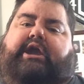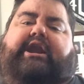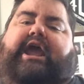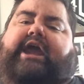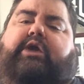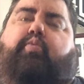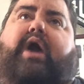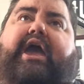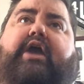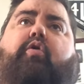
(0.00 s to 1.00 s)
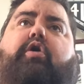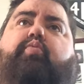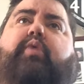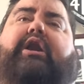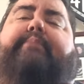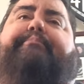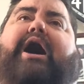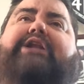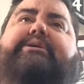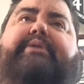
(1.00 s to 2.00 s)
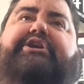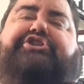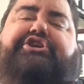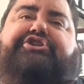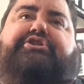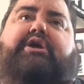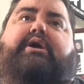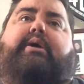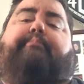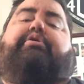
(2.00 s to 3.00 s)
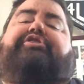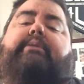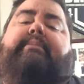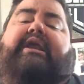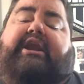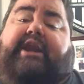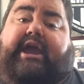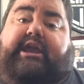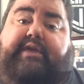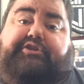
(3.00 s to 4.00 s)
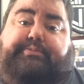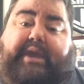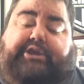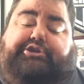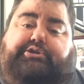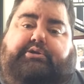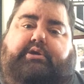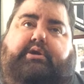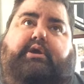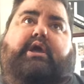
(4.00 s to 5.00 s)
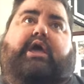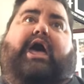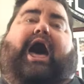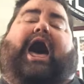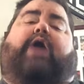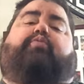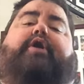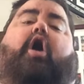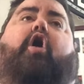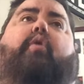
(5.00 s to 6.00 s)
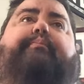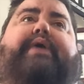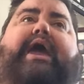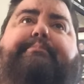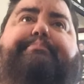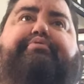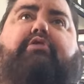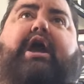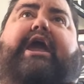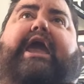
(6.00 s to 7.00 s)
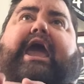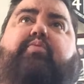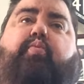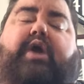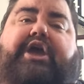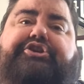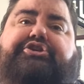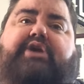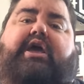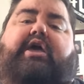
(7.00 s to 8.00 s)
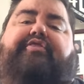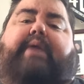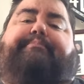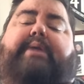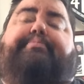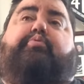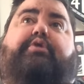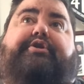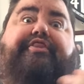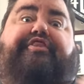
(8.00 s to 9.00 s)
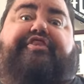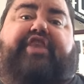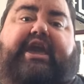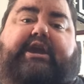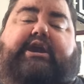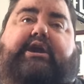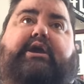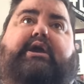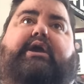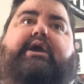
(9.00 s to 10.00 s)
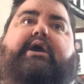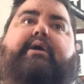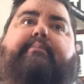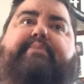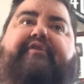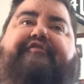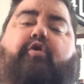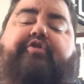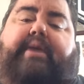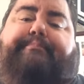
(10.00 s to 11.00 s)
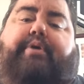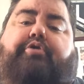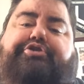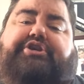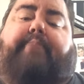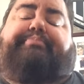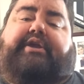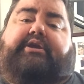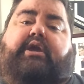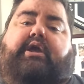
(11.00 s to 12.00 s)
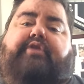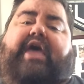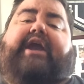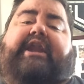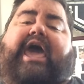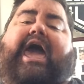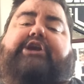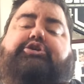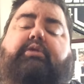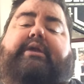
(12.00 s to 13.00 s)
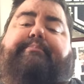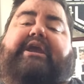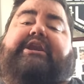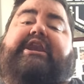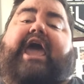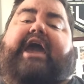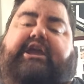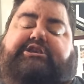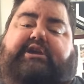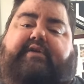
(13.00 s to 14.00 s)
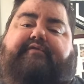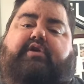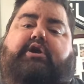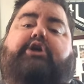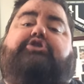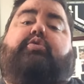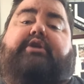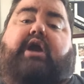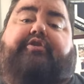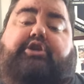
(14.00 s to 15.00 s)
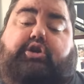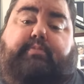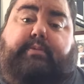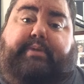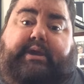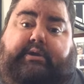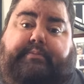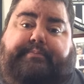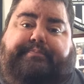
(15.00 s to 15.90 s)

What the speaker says: in any way, or will it possibly just put them in a negative space? I would hope and pray and wish that people would think before they post something that can actually be negative to another human being.